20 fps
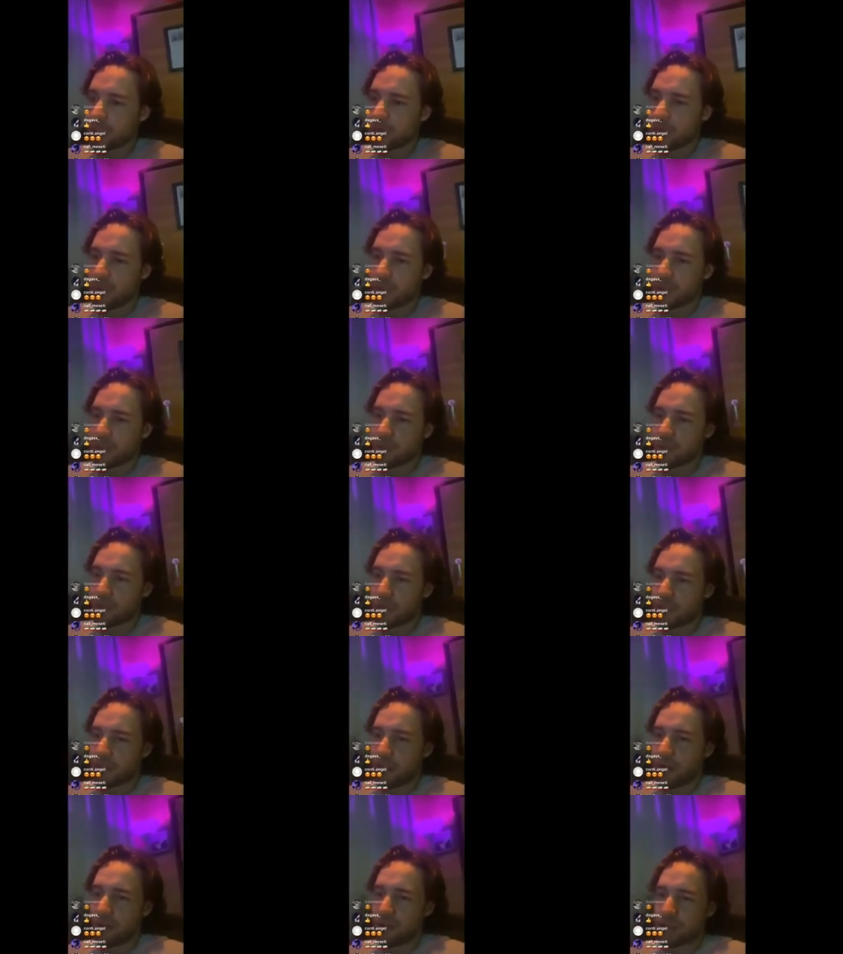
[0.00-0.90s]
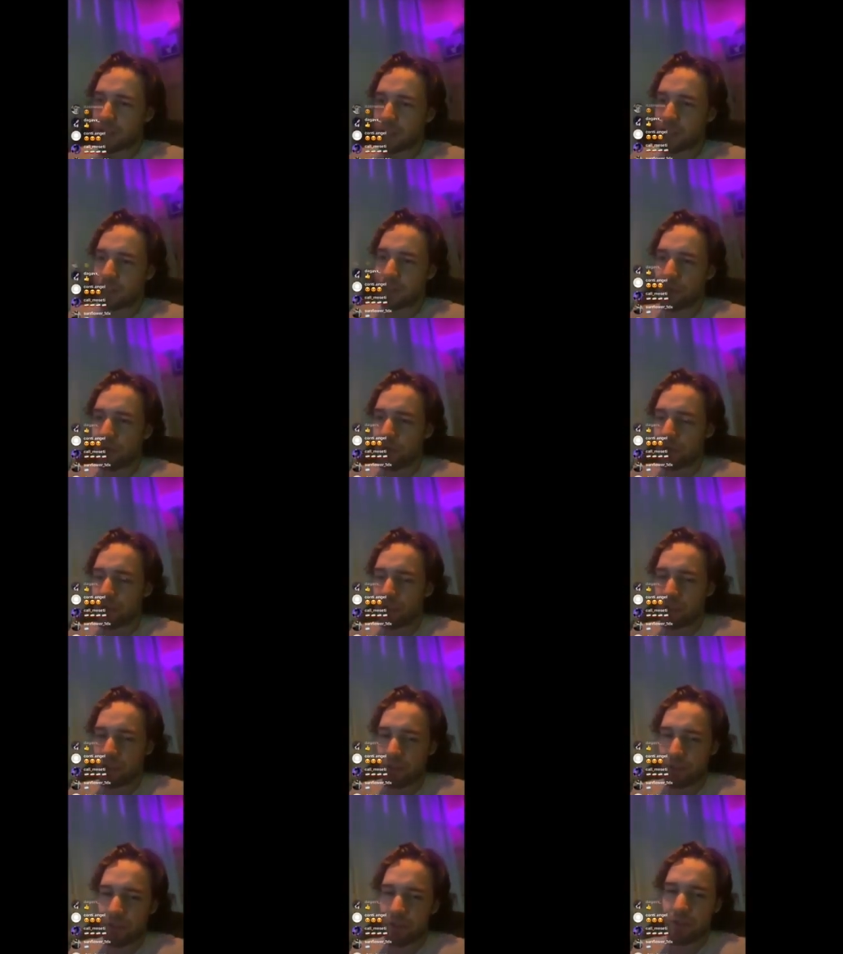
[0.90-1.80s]
Harry situation was that was
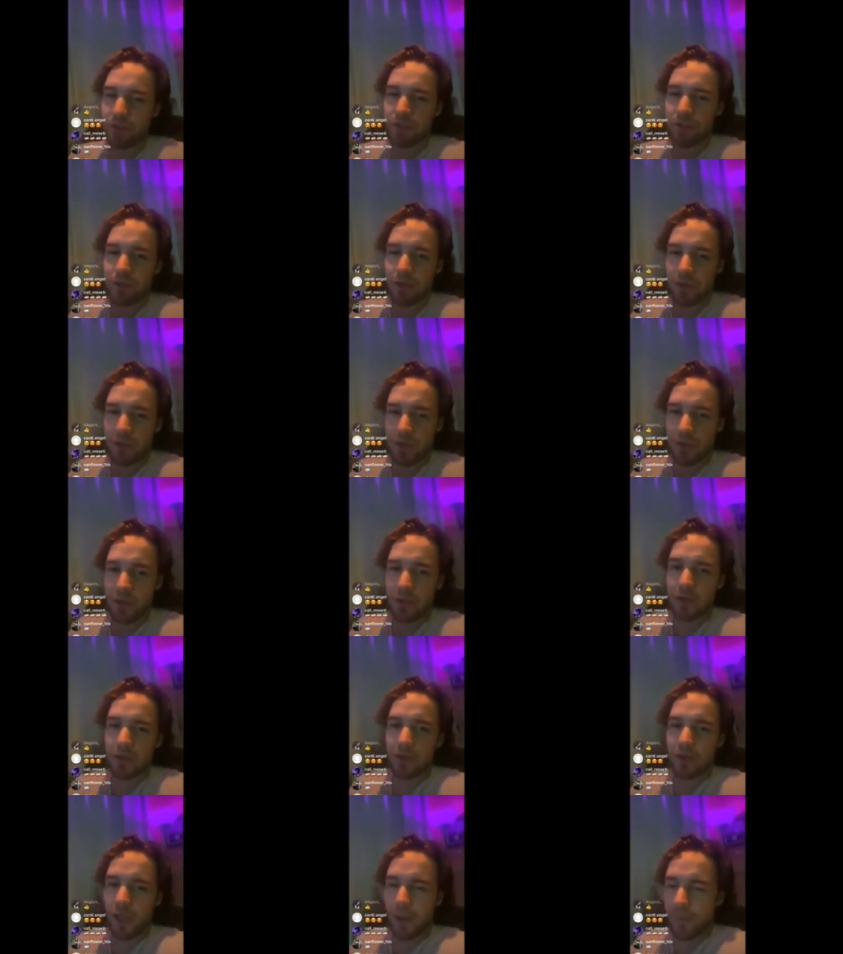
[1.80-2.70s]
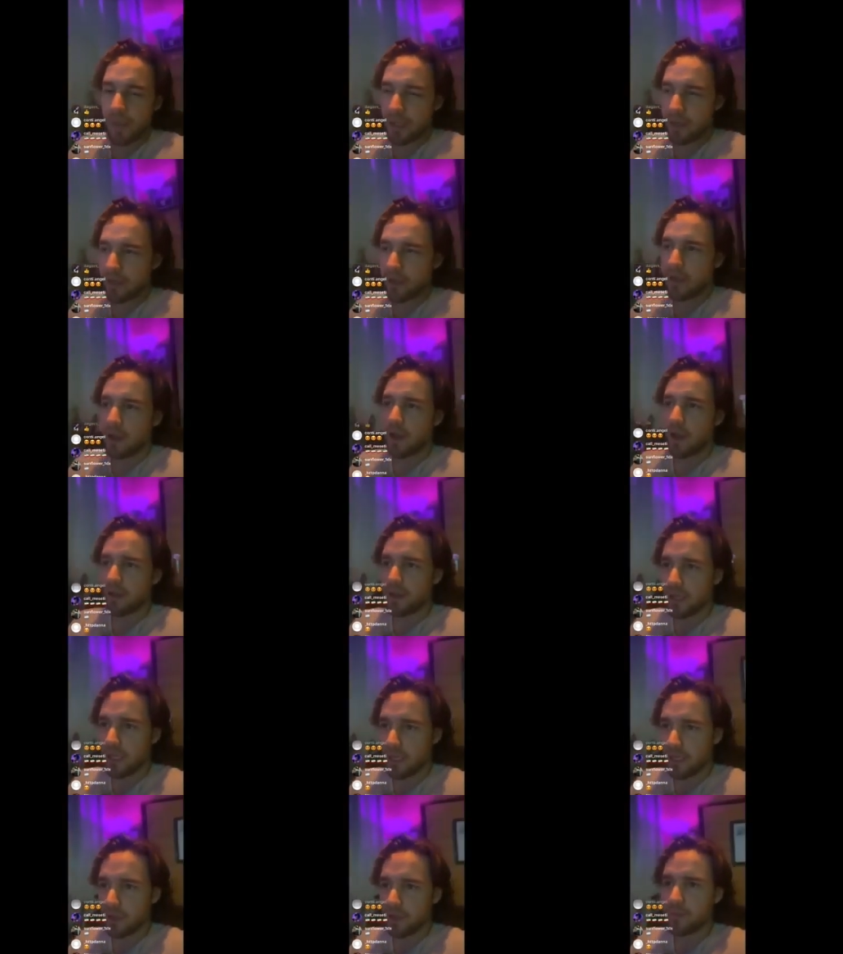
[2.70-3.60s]
good. I mean,
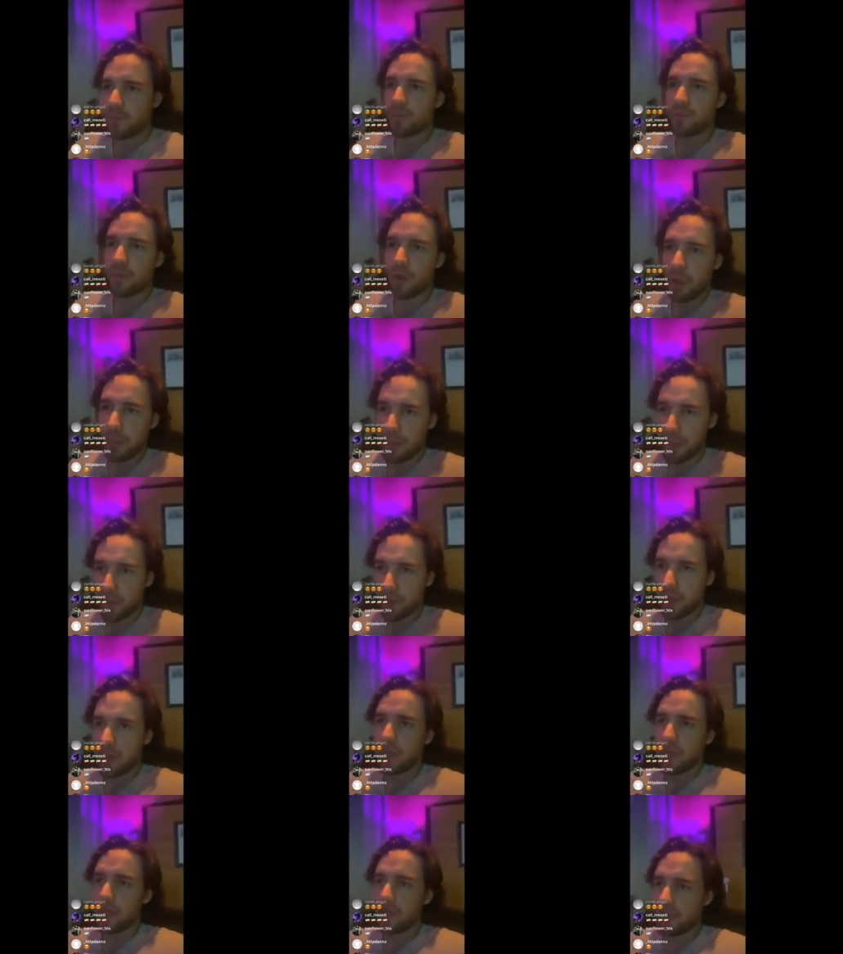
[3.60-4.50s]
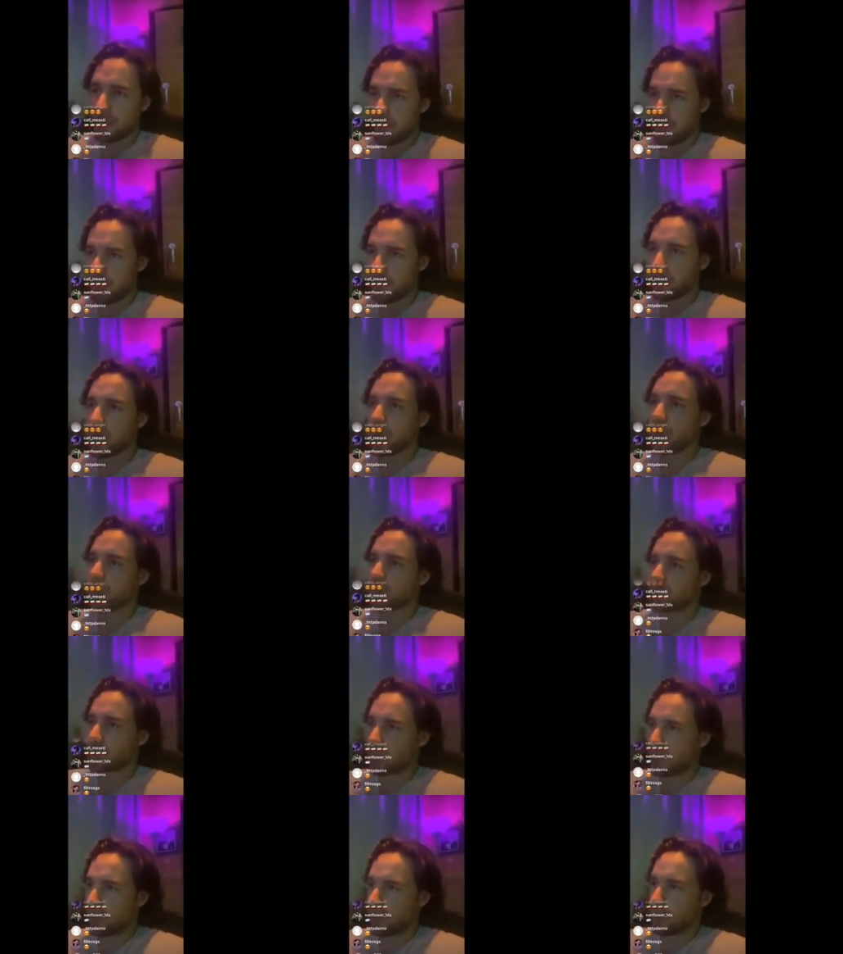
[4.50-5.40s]
I think at the moment when I needed it,
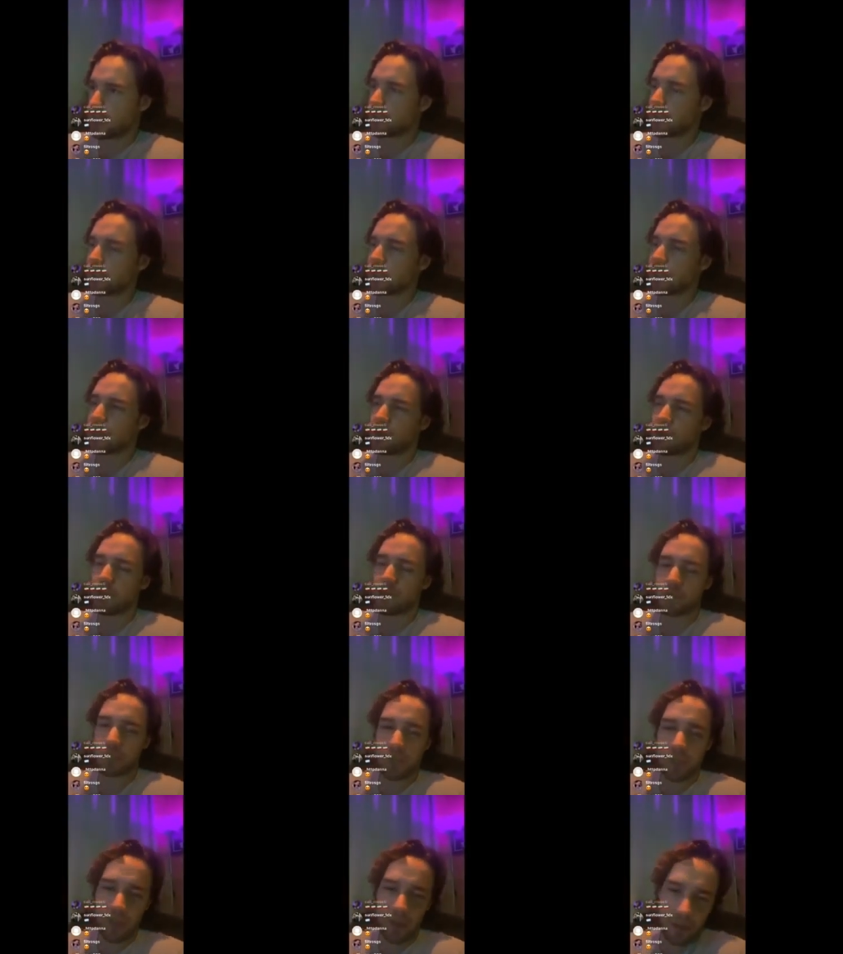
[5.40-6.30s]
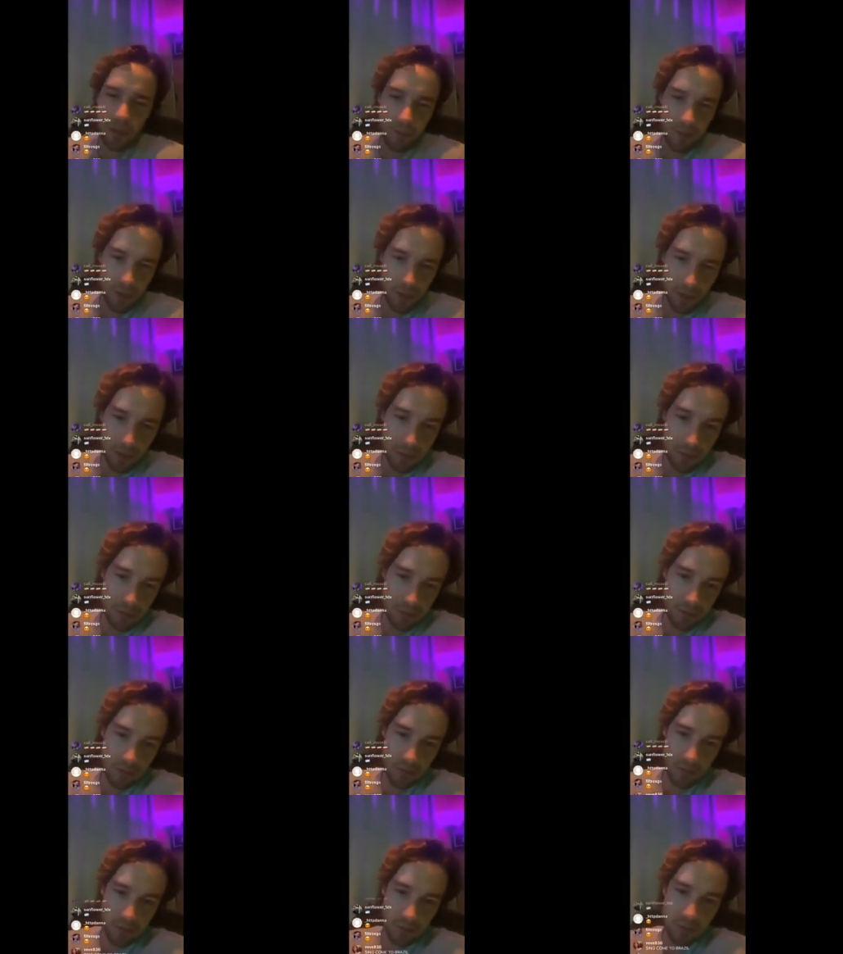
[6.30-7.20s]
when I was tired and I was like a bit
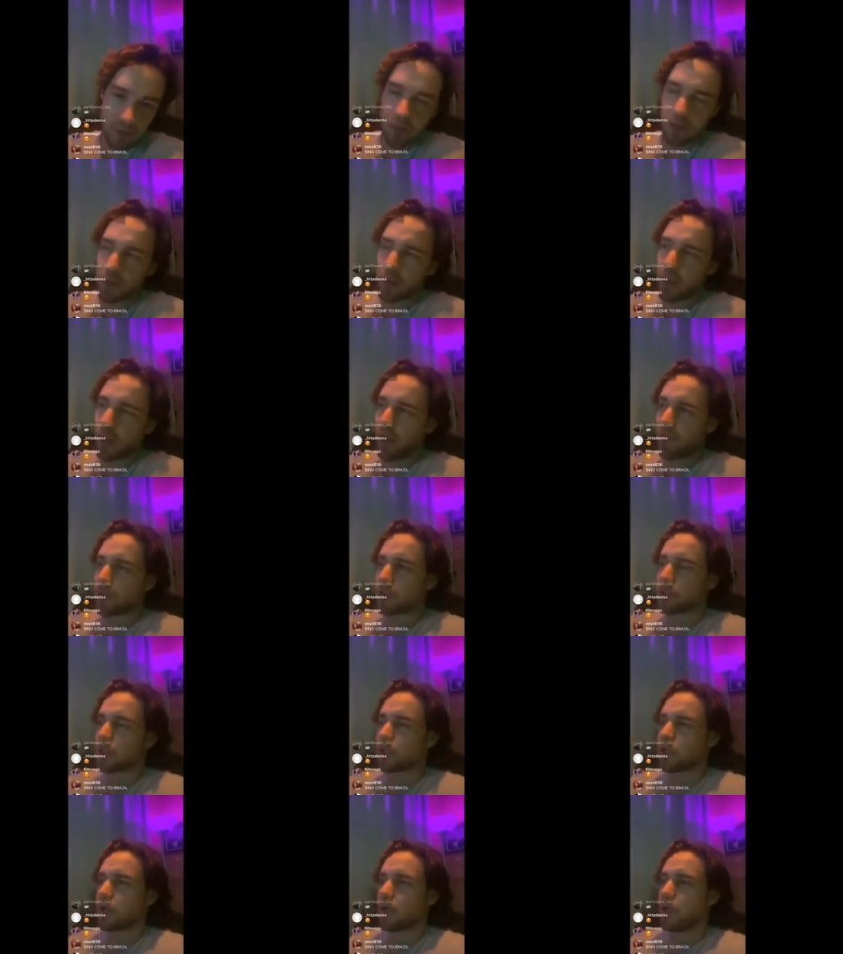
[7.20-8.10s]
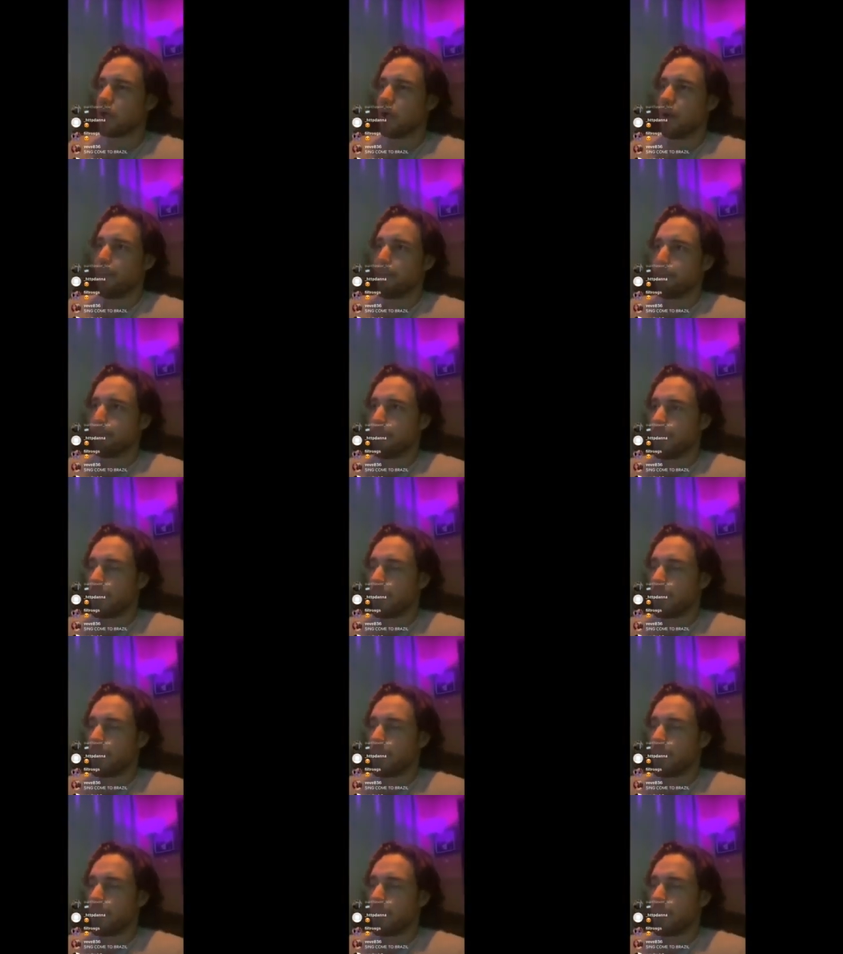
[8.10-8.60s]
like having to